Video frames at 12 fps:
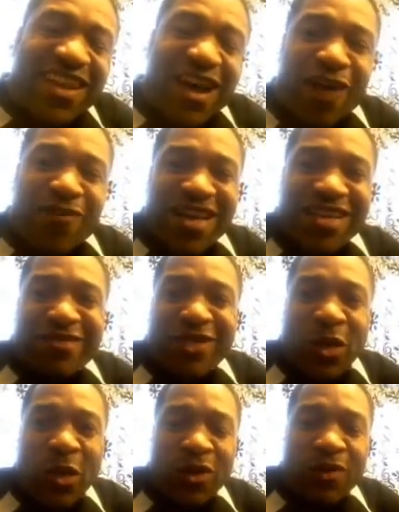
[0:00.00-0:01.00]
All right,
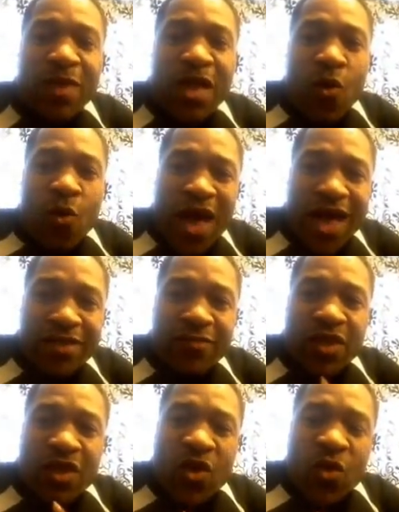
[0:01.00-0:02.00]
cool. Well,
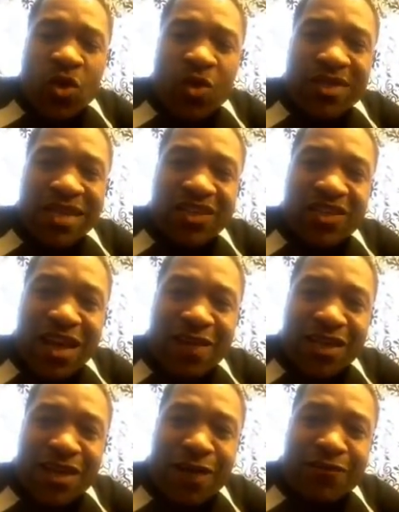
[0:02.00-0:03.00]
we was actually having
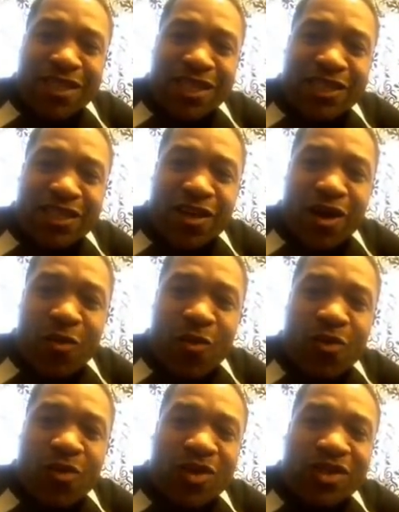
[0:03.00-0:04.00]
a conversation in the car.
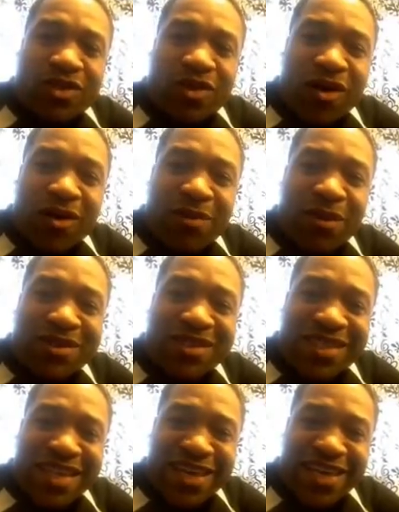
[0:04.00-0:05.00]
What we want to talk about
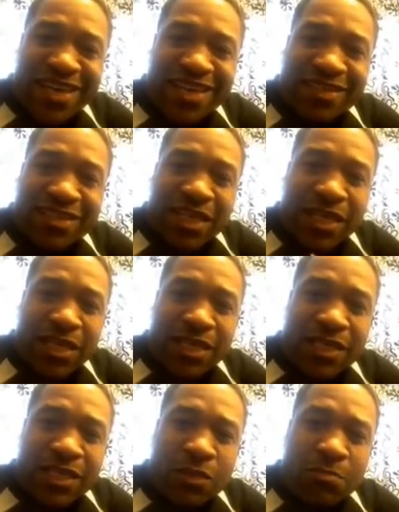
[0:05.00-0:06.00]
today is
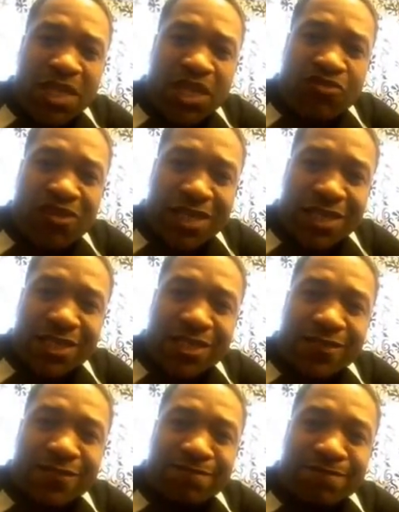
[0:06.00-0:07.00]
to be great.
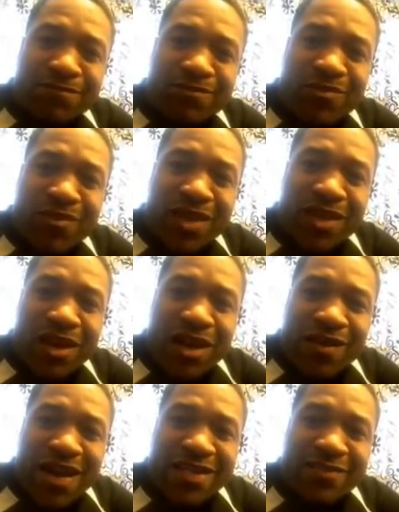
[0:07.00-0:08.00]
All
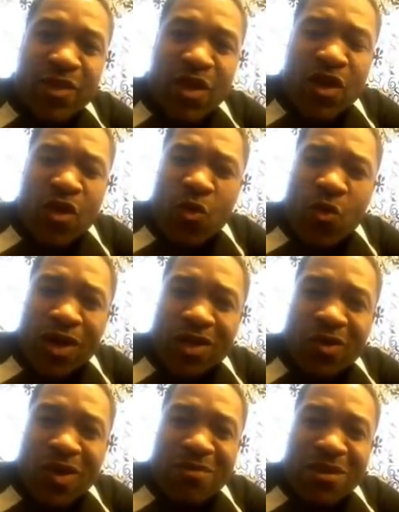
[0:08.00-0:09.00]
right. What
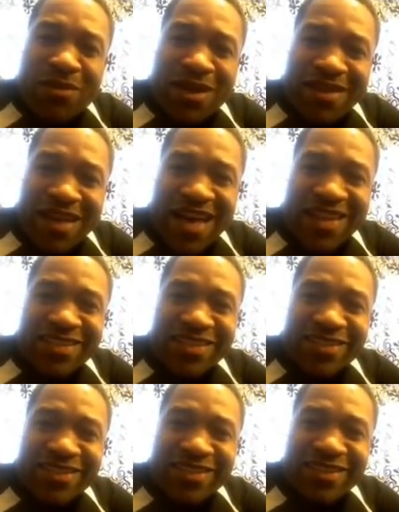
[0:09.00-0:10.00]
do I mean by that?
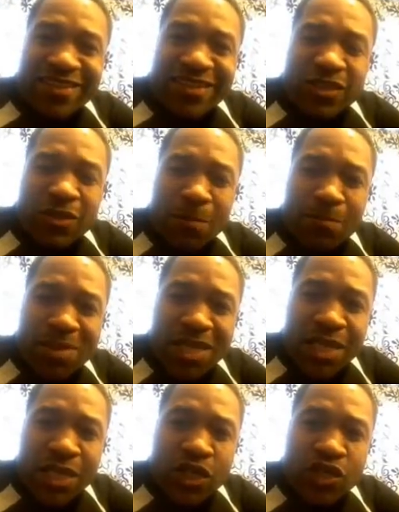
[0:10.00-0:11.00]
To
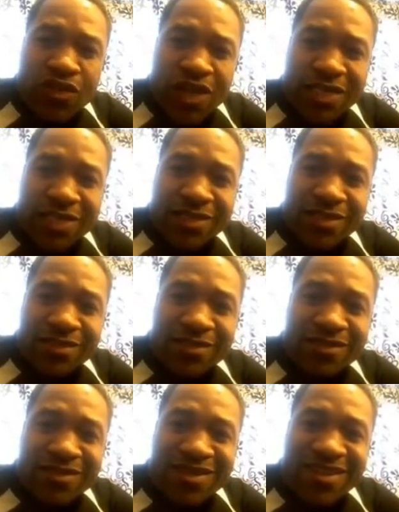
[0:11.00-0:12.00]
be great.
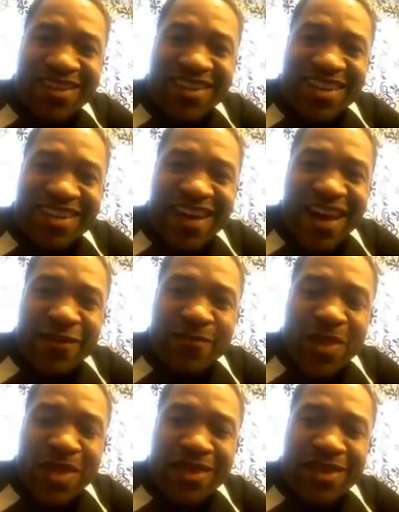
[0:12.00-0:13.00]
All right.
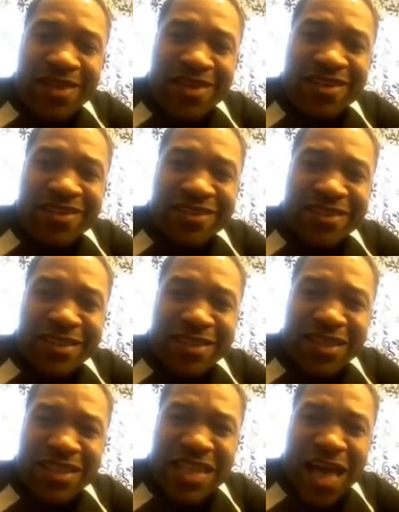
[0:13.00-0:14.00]
Here's
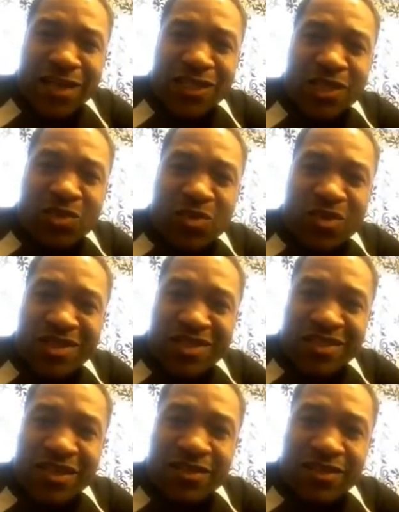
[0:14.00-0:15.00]
the analogy we was
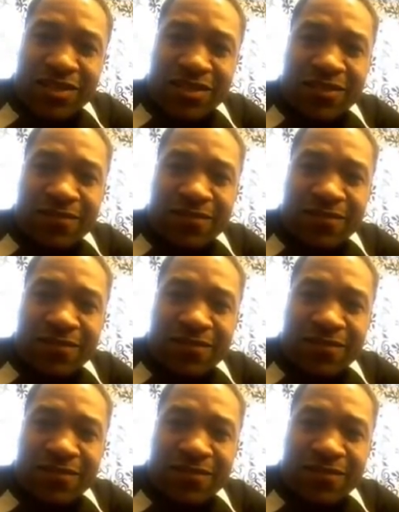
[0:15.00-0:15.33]
discussing.